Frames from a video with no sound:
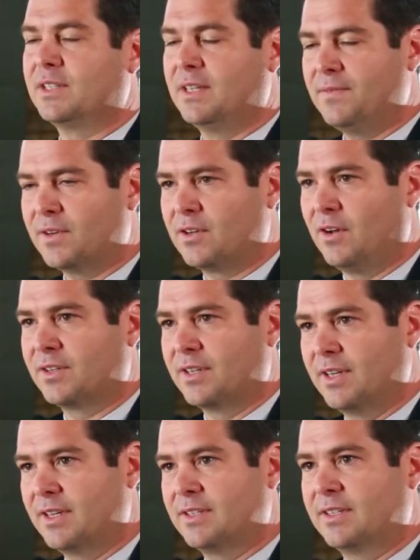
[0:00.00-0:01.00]
difficult
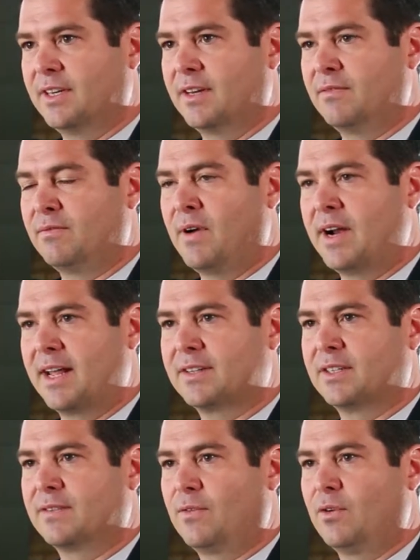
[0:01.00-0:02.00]
it is to get
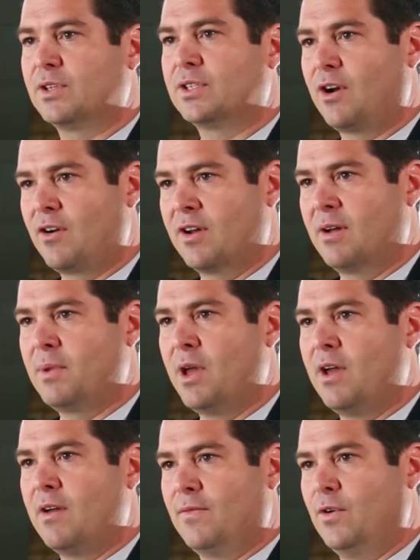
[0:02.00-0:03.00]
financing for a startup
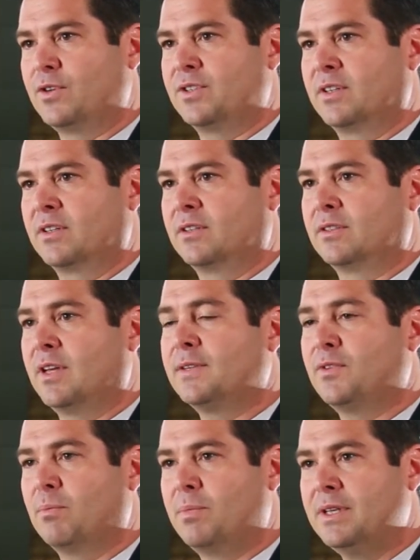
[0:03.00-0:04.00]
versus a
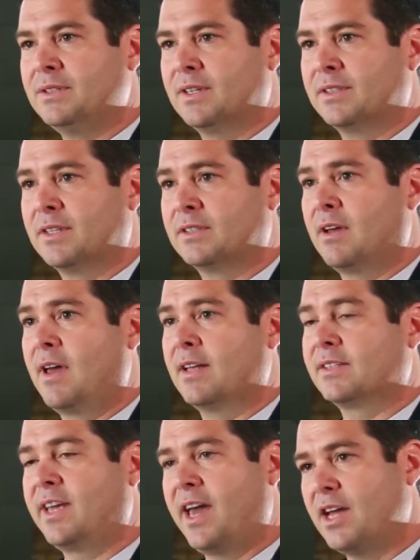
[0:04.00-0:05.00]
successful business that
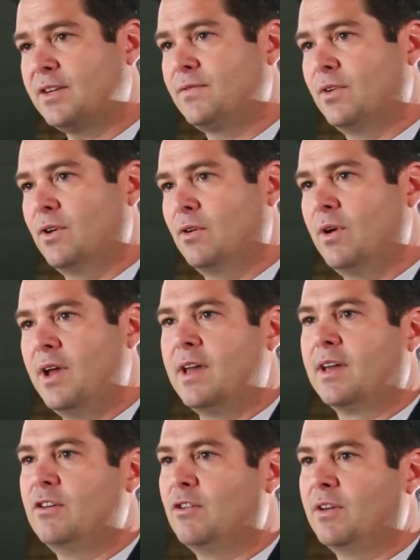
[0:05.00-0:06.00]
has cash flow.
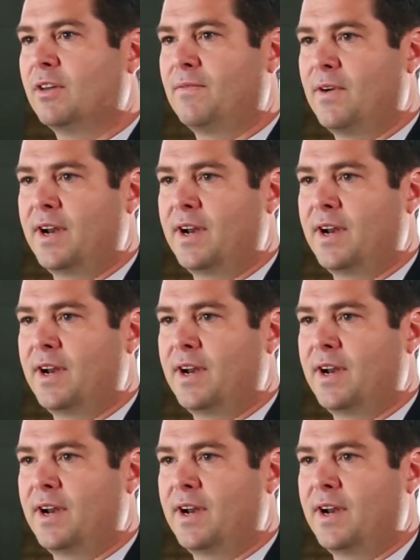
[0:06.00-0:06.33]
You can get